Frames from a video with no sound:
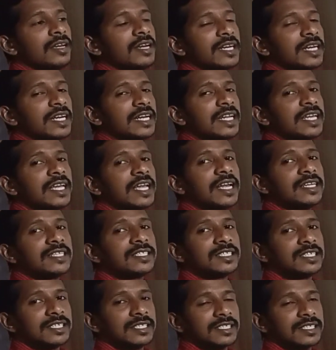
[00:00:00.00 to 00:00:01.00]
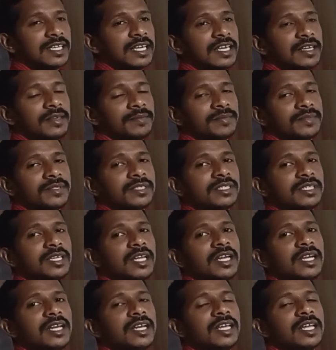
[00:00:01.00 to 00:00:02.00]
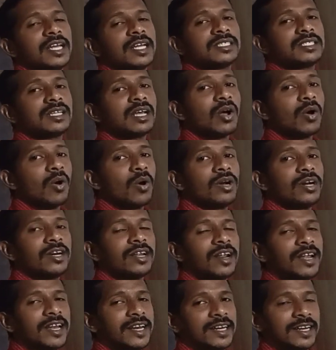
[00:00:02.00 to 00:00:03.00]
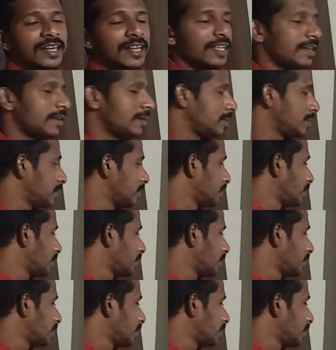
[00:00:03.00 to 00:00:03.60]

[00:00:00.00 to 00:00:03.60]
It indicates C. C indicates the contra entry.